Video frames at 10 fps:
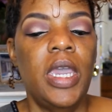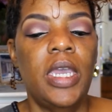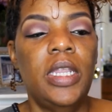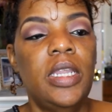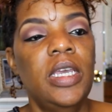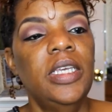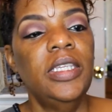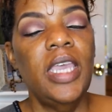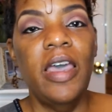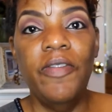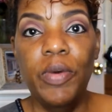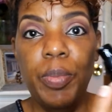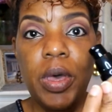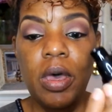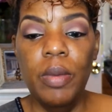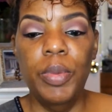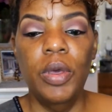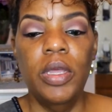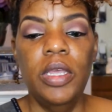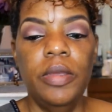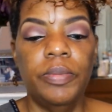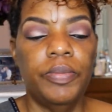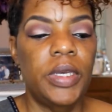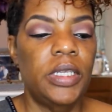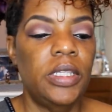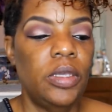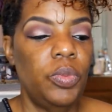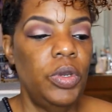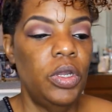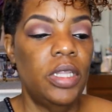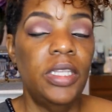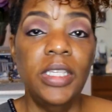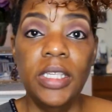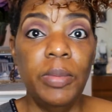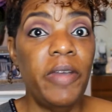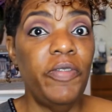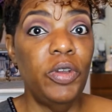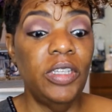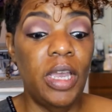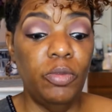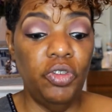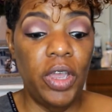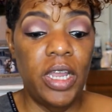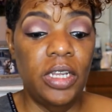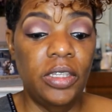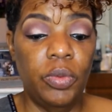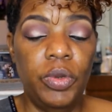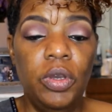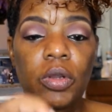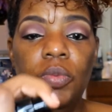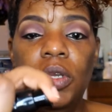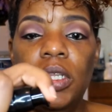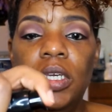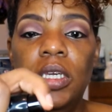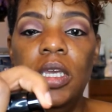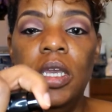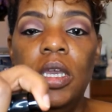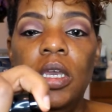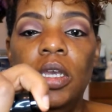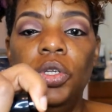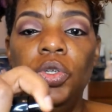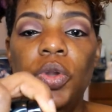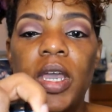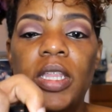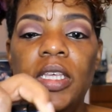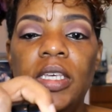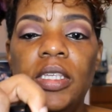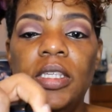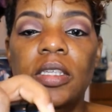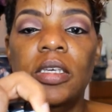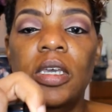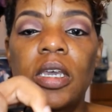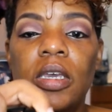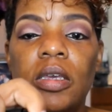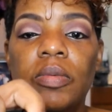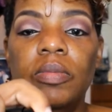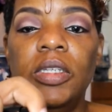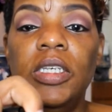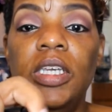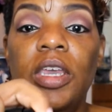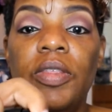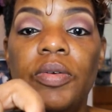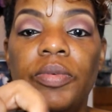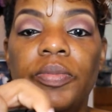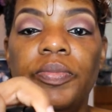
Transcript: It does have a pump on it. And so this is my first time trying this. So we're going to really try this together.